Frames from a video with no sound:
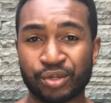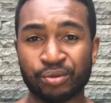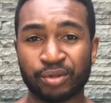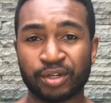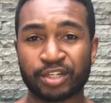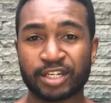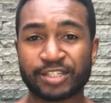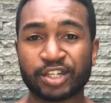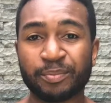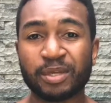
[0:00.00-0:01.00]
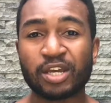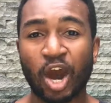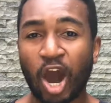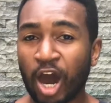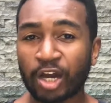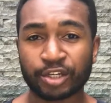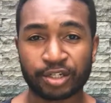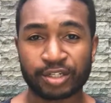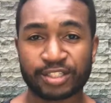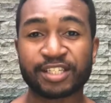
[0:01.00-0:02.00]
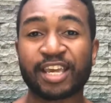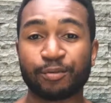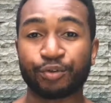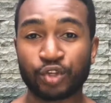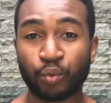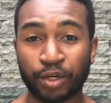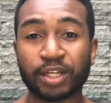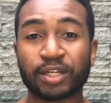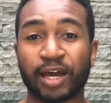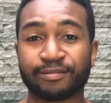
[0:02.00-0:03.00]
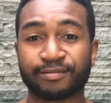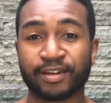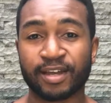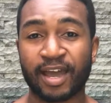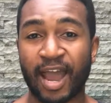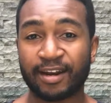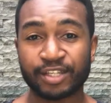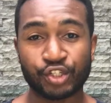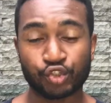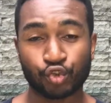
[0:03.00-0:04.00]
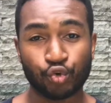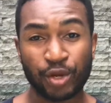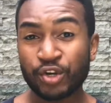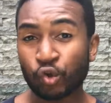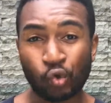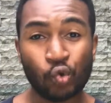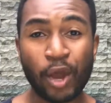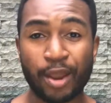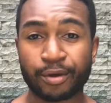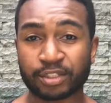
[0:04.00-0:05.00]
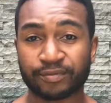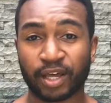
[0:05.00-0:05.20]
you, it's going to be harder to get what you want in life. And this is true in all areas of